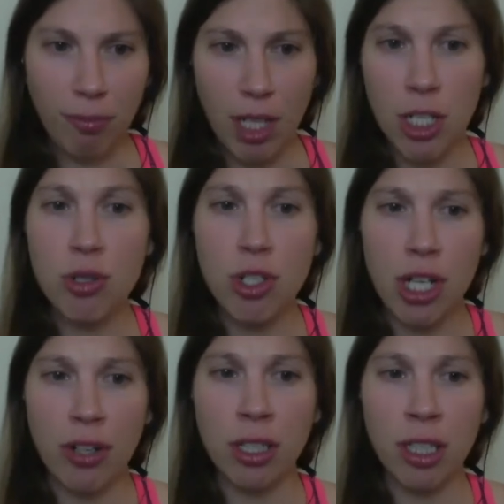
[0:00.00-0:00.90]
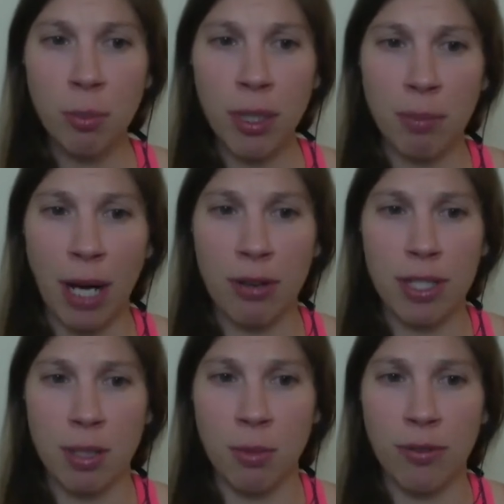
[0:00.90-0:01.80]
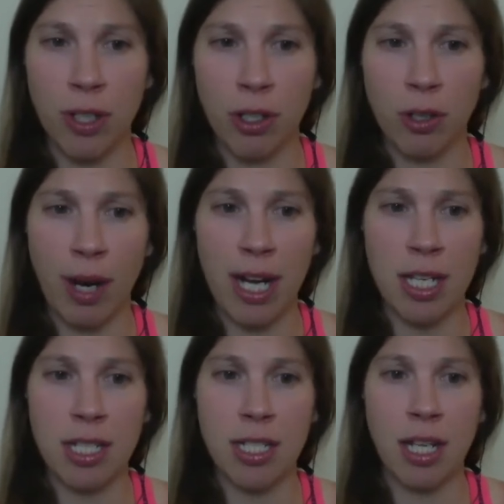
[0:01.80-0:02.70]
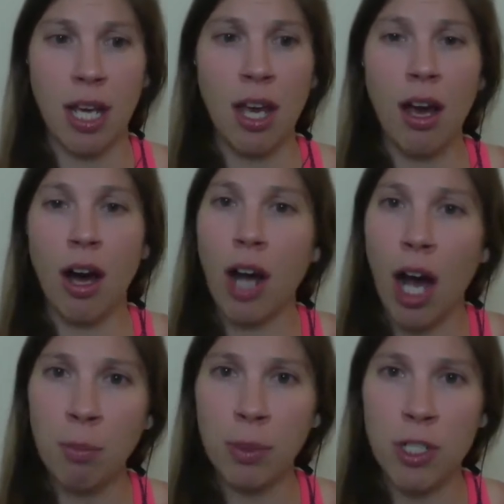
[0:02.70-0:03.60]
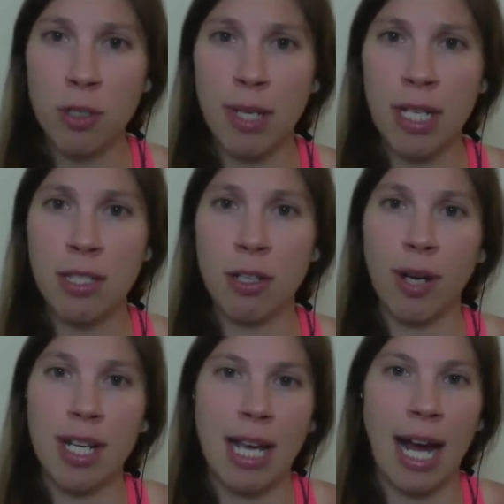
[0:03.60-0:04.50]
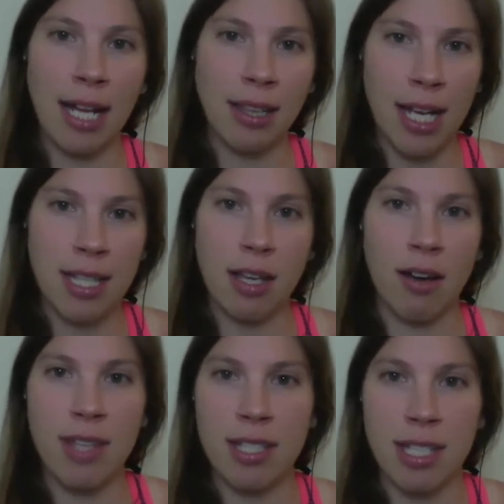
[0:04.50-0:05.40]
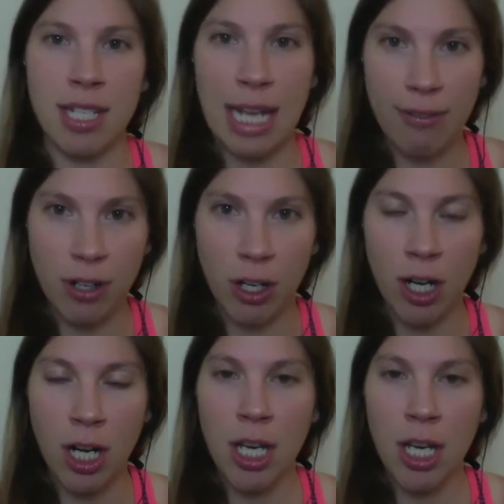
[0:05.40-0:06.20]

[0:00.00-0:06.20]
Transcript: You shared a little bit about some of your greatest accomplishments or greatest highlights of this endeavor.